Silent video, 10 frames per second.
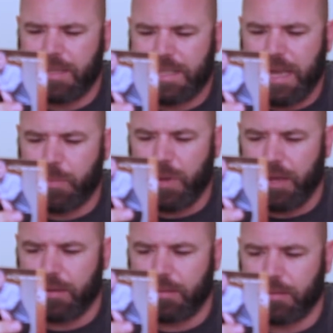Tech
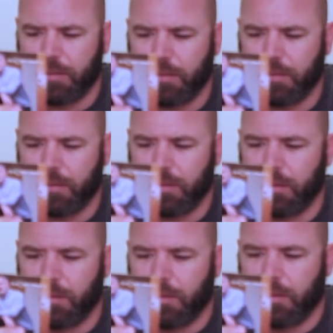Pants.
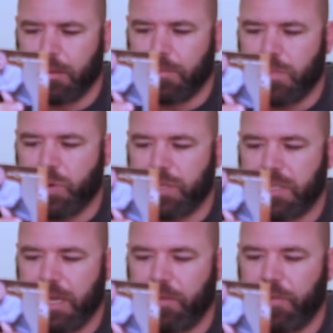Motion
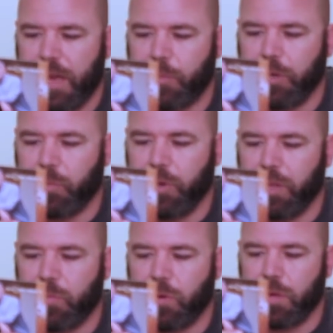Tech fabric,
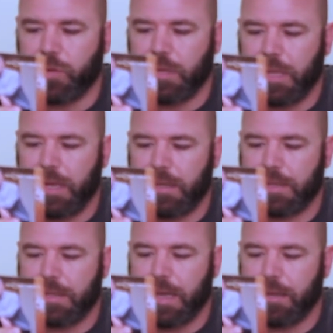breathable, ultra light,
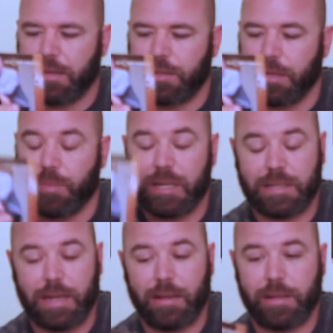stylish. And by
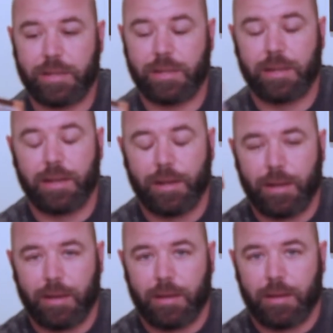stylish,
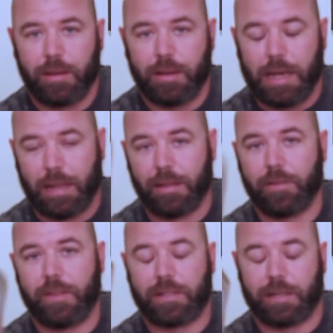I
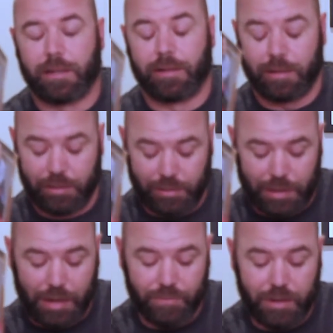love this color.
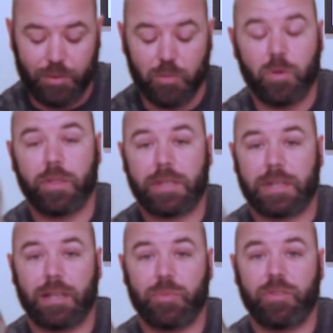I've never worn this
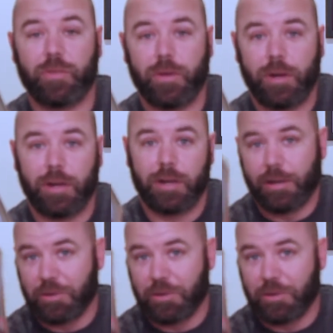color before,